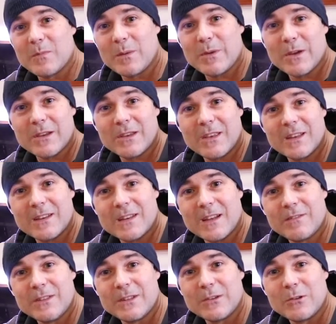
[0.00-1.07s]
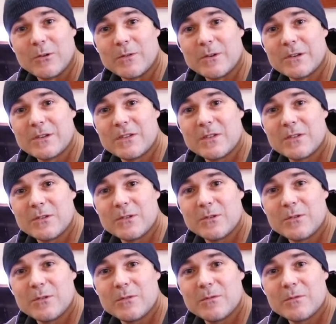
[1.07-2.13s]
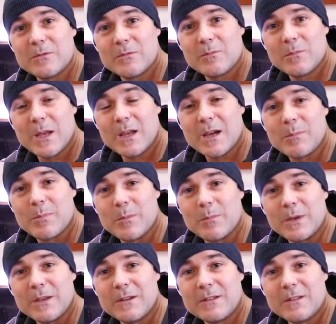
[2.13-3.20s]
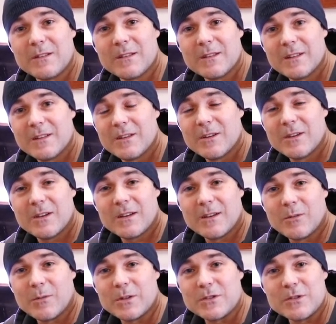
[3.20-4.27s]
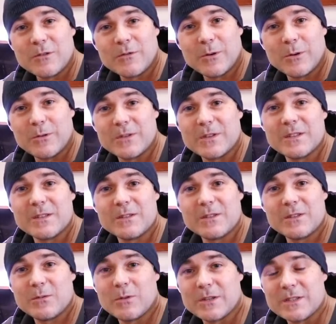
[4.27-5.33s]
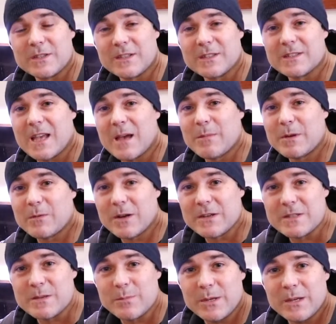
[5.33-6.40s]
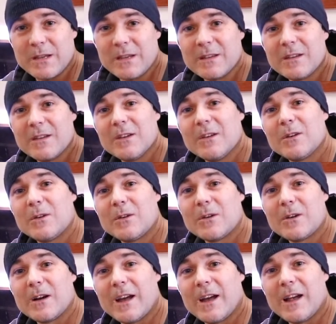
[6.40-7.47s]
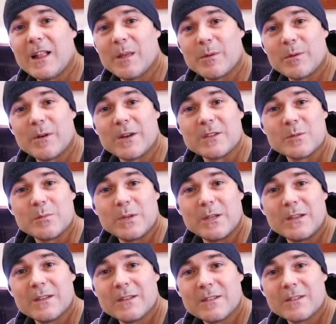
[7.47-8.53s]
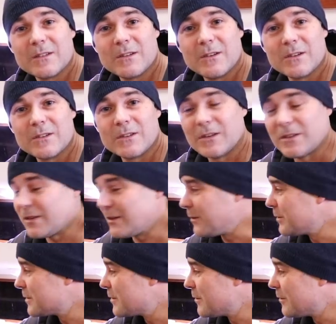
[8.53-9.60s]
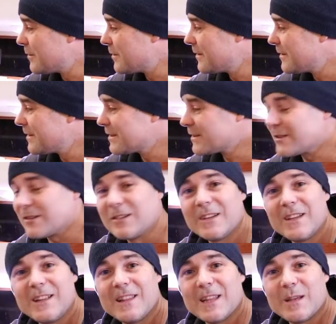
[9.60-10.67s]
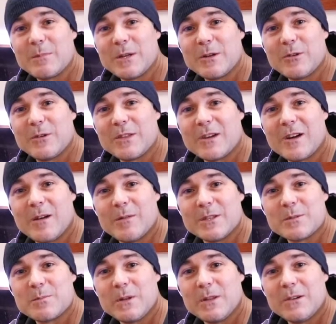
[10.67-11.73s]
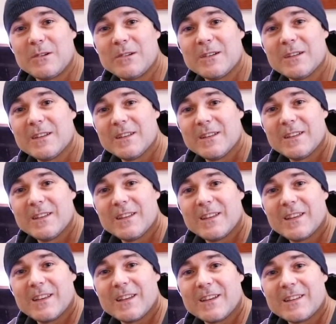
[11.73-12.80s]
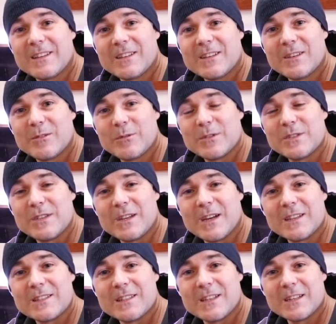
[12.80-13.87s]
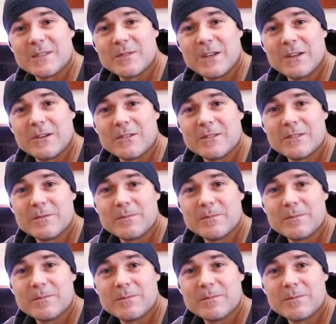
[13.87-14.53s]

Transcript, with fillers: maybe I could get Devlin over to make up a meal. Uh, what's your vote? Do you want to see a salmon recipe or a halibut recipe cooked on the new stove? So let me know in the comments below, and we'll see you guys in the next video.